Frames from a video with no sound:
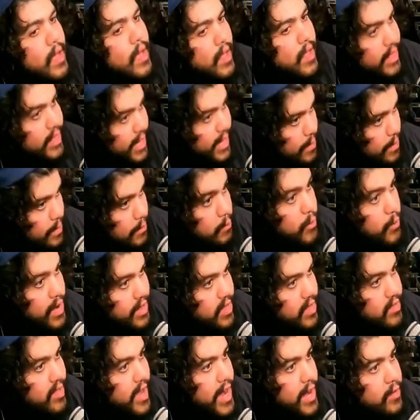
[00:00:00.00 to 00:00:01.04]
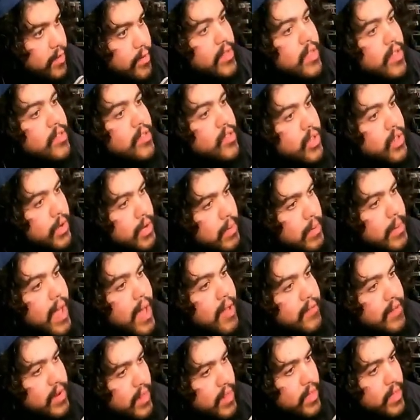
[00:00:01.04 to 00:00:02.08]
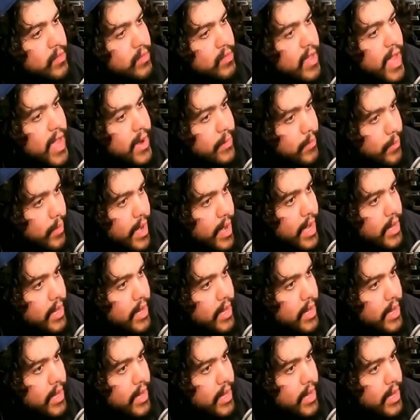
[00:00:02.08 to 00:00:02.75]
letting him win the title and then showing him having a little title reign.